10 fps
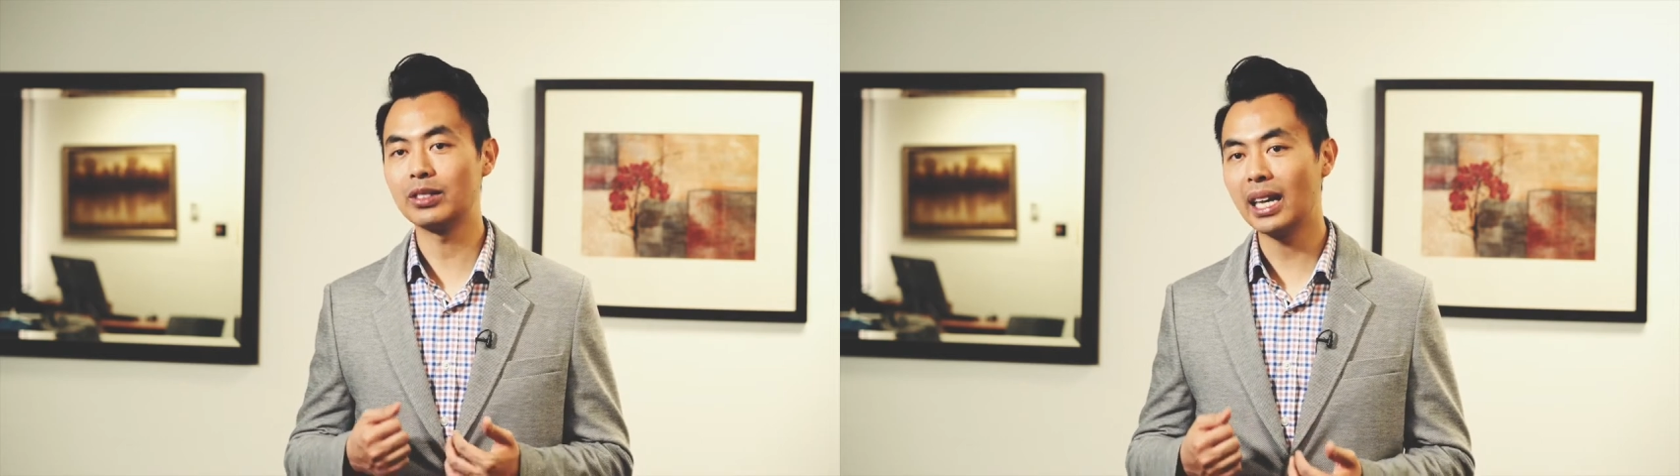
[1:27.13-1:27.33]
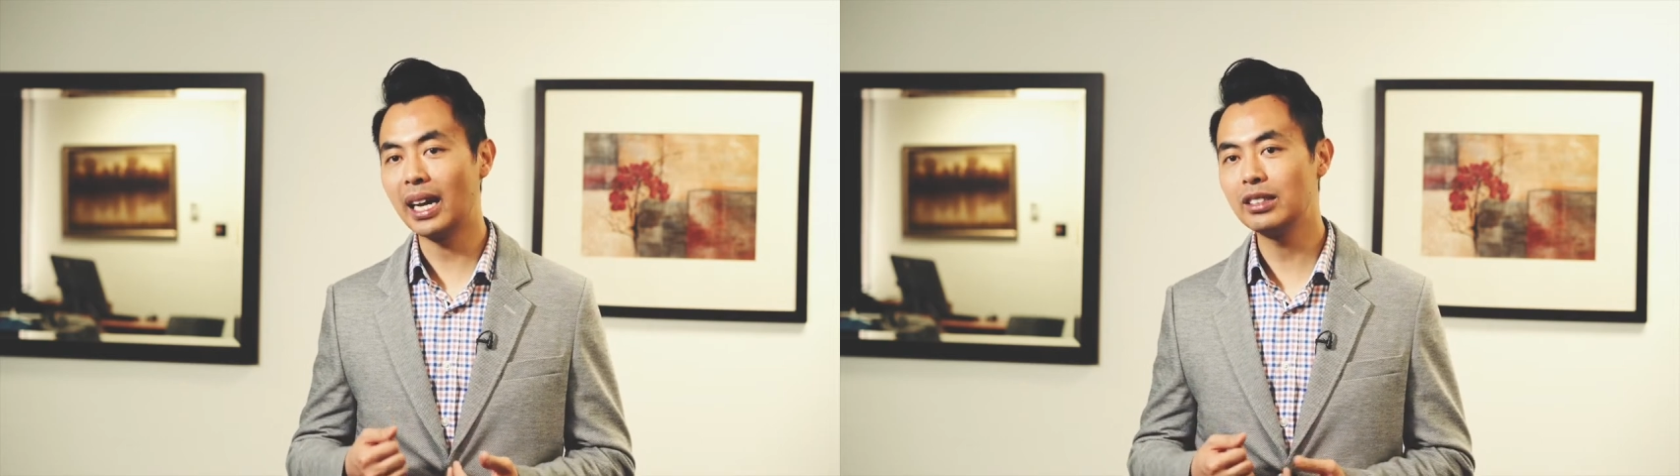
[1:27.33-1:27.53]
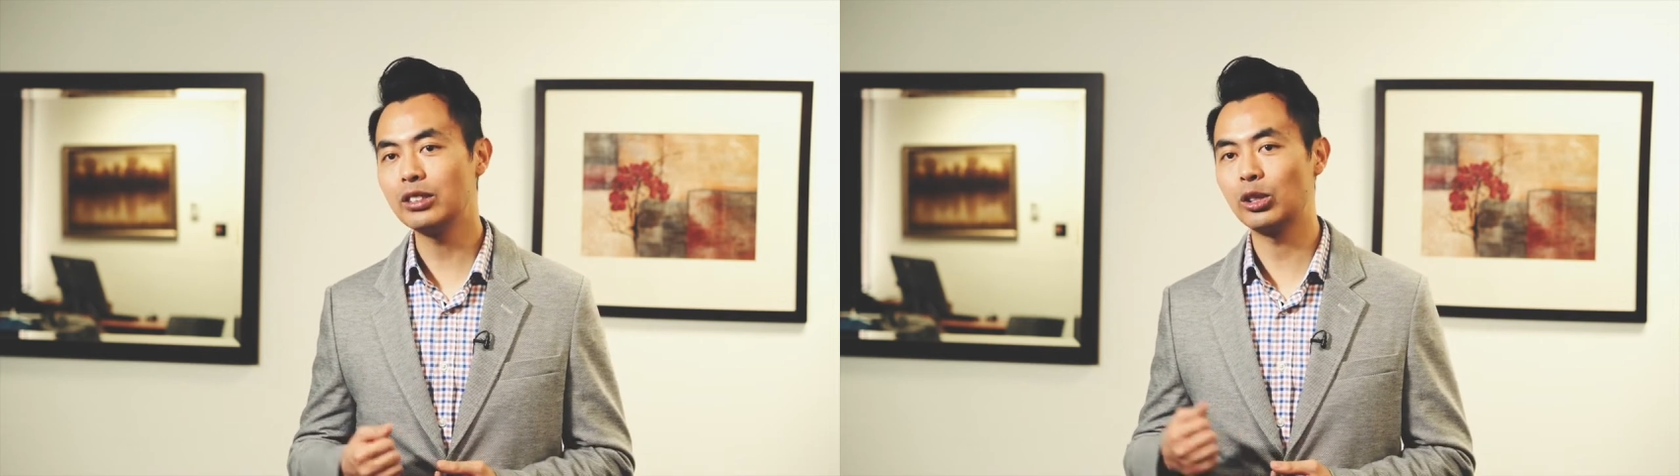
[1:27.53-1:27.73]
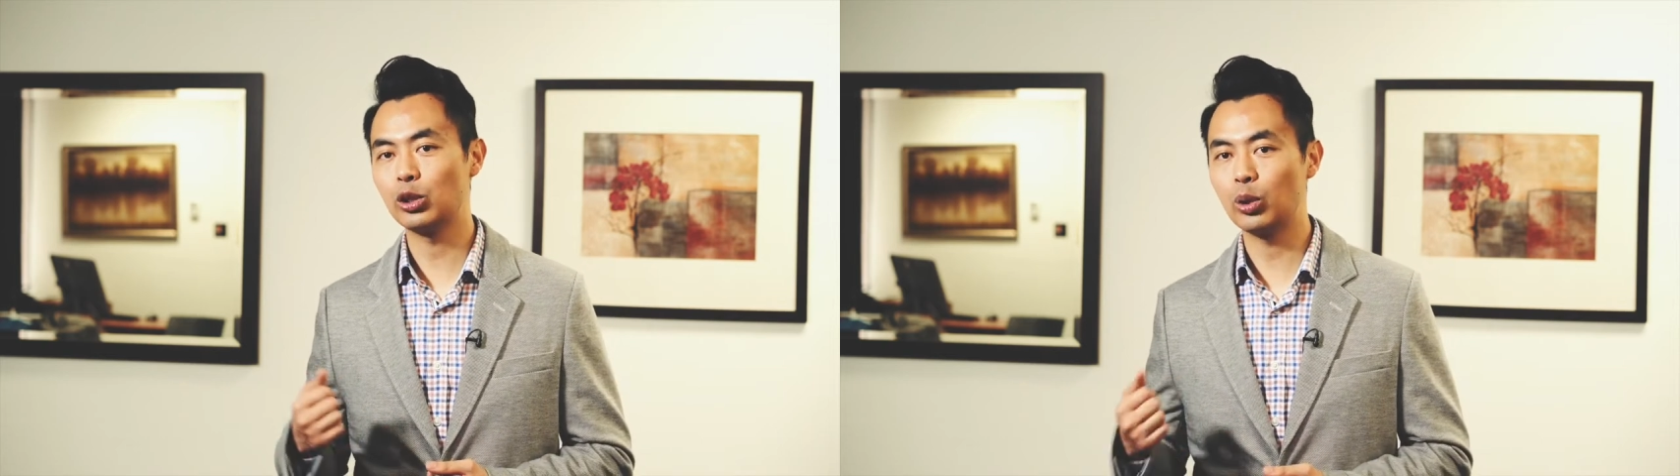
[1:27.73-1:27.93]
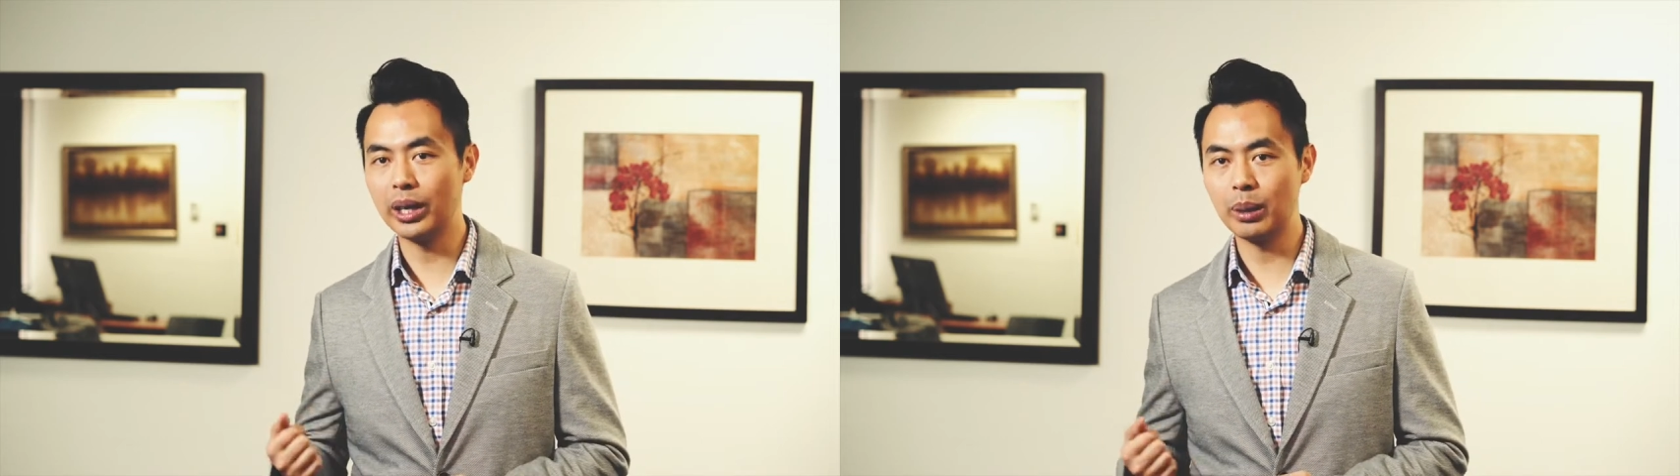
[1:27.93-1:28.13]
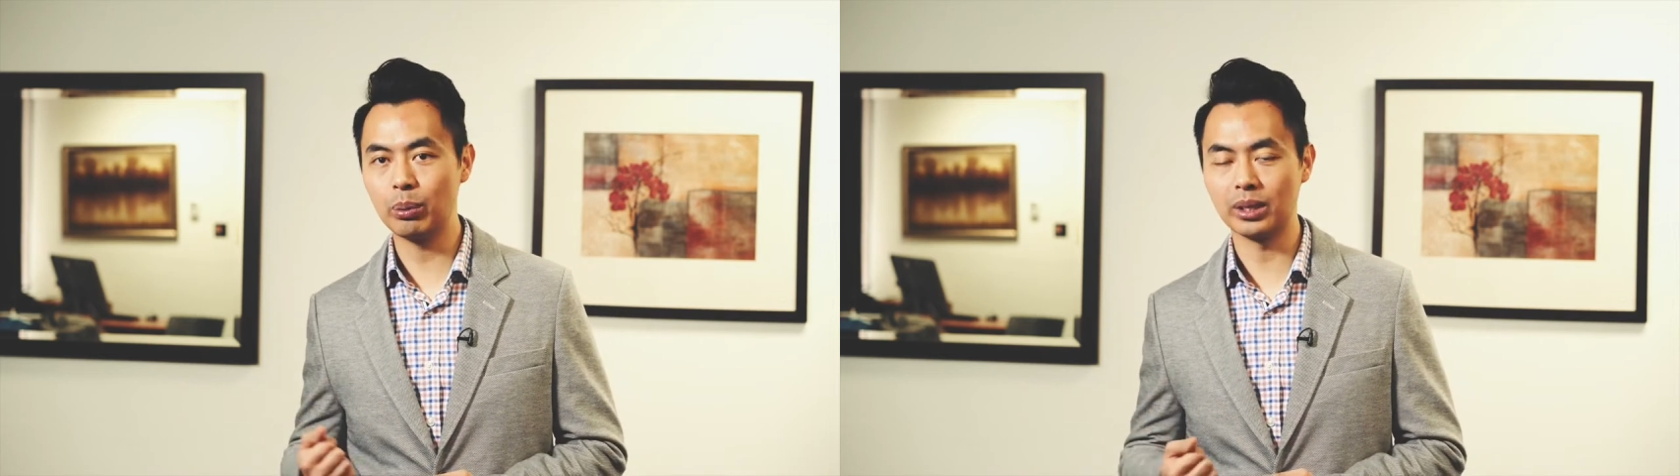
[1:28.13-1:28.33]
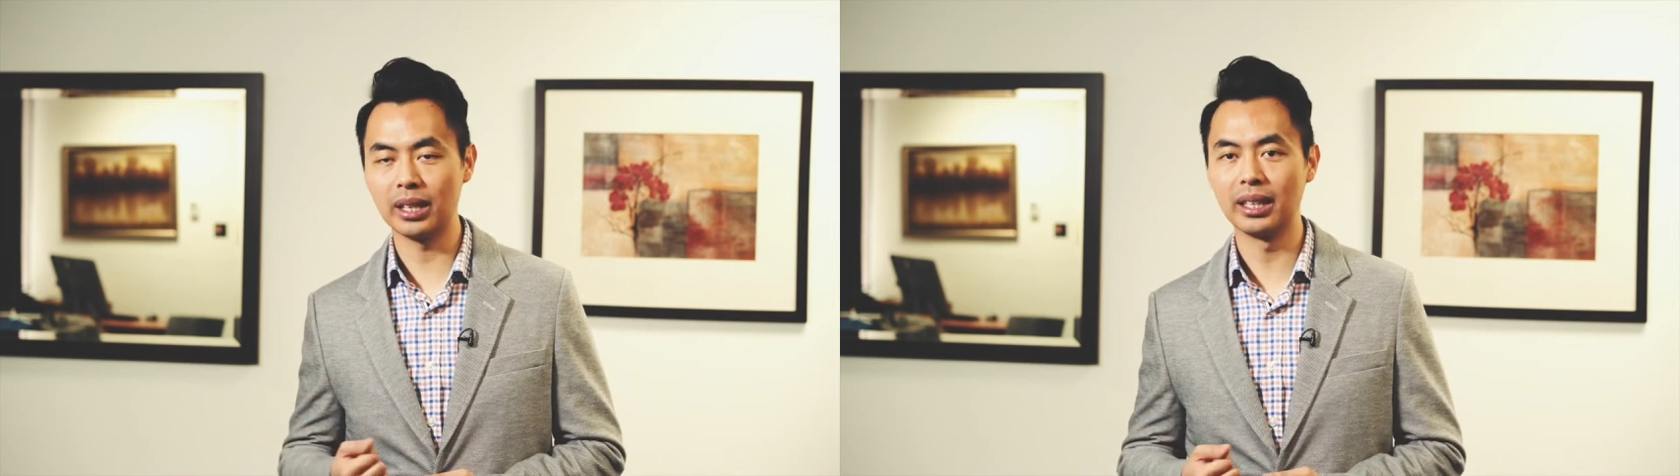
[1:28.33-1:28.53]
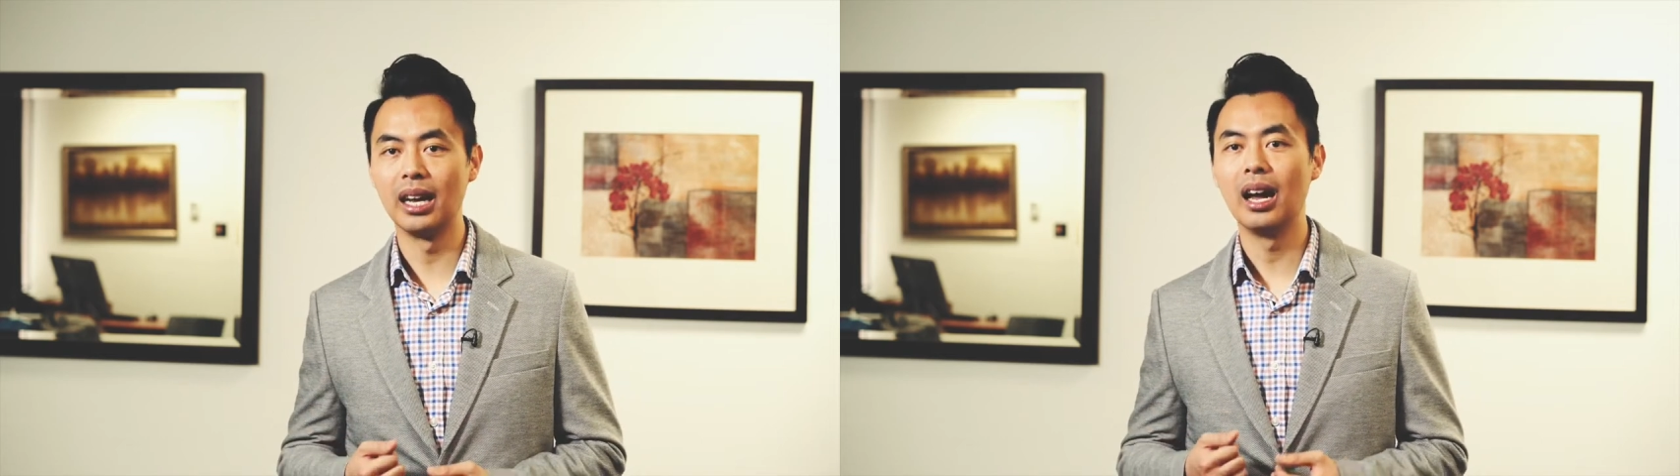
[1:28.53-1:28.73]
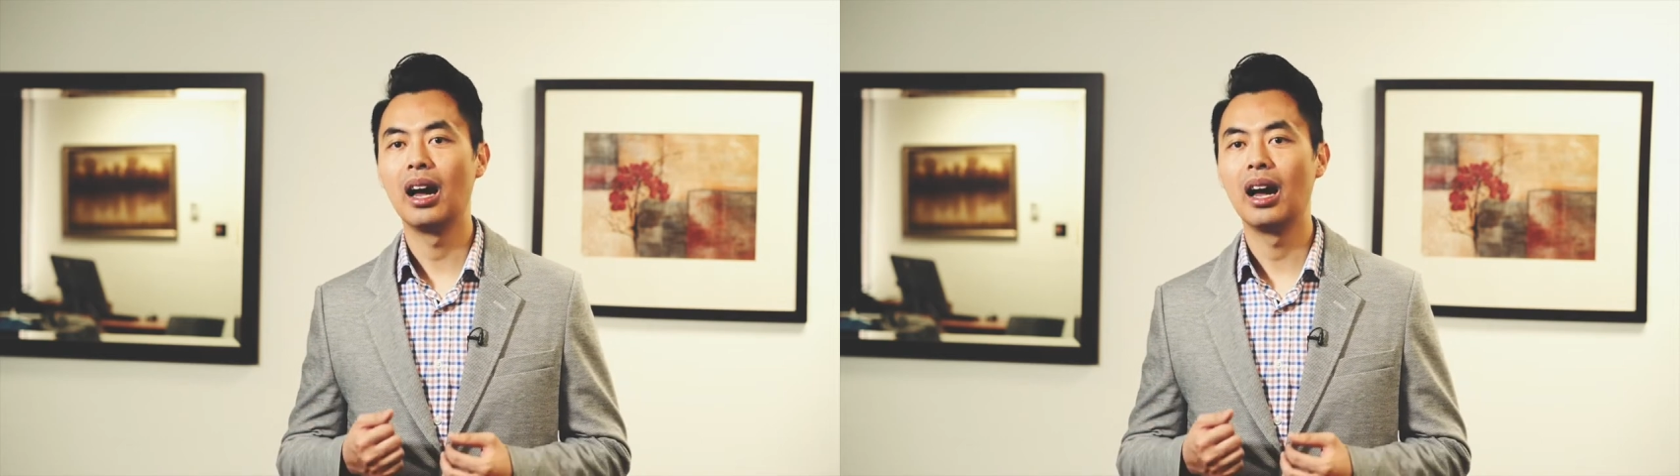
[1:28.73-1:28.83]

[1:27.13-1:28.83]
ten to twenty percent